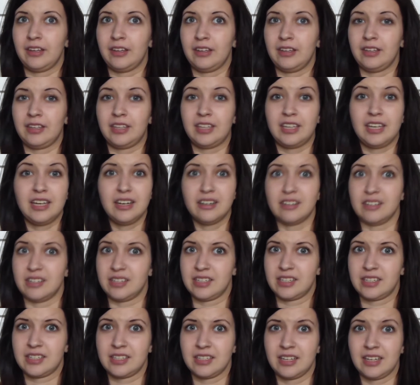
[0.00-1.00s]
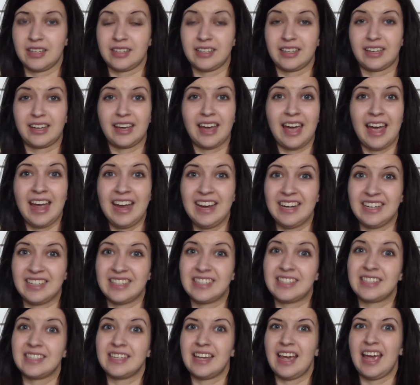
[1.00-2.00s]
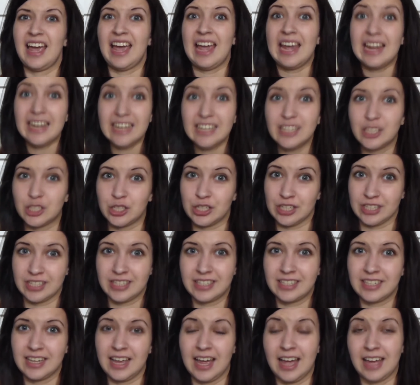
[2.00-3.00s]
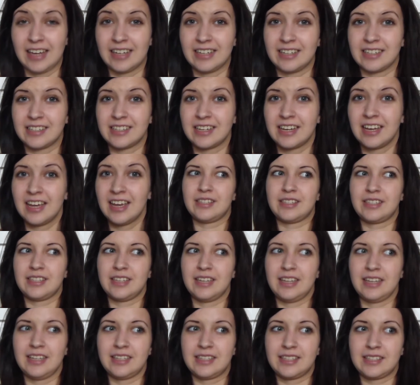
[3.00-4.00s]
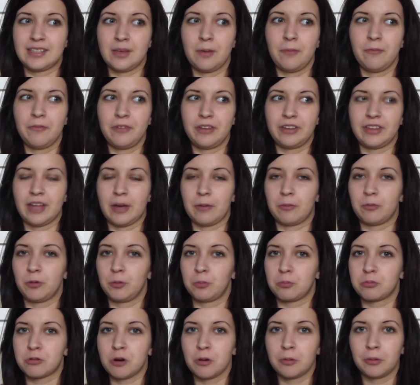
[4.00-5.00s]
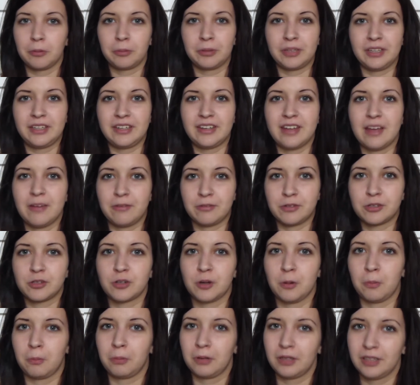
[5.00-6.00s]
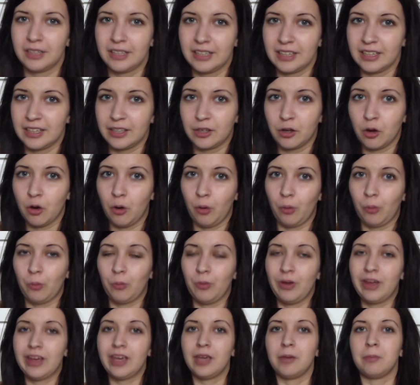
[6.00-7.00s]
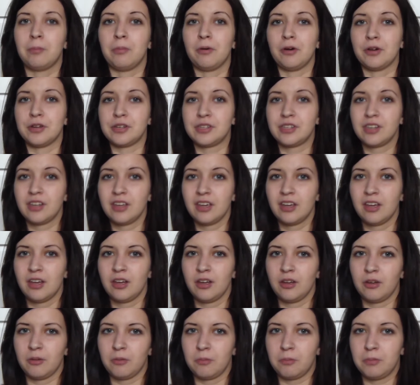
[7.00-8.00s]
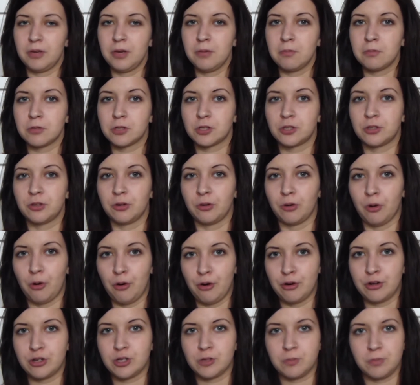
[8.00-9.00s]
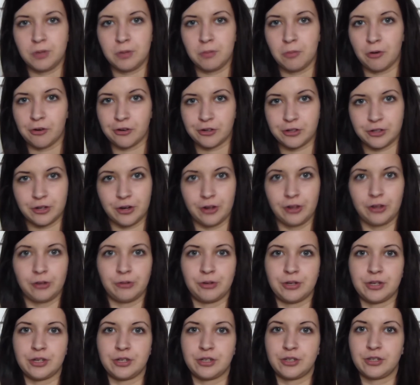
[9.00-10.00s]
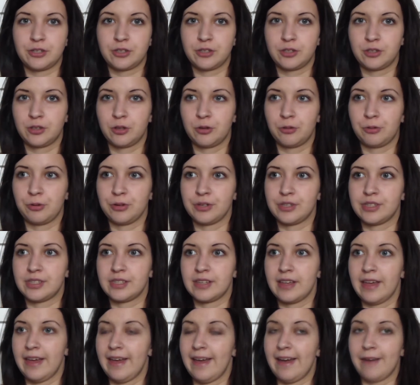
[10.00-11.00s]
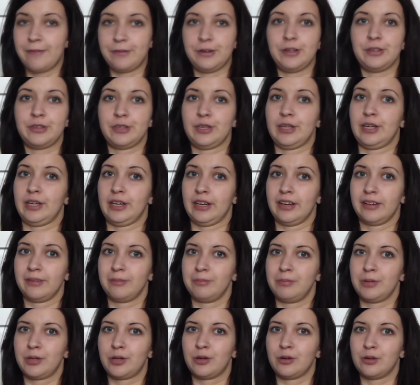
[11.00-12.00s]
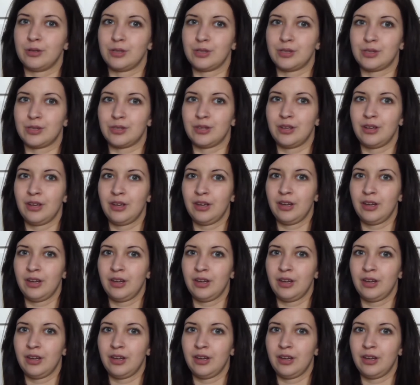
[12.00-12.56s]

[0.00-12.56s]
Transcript: years, decades, ages, and it's something that will probably never completely go away, but people should learn to be more tolerant towards everything, because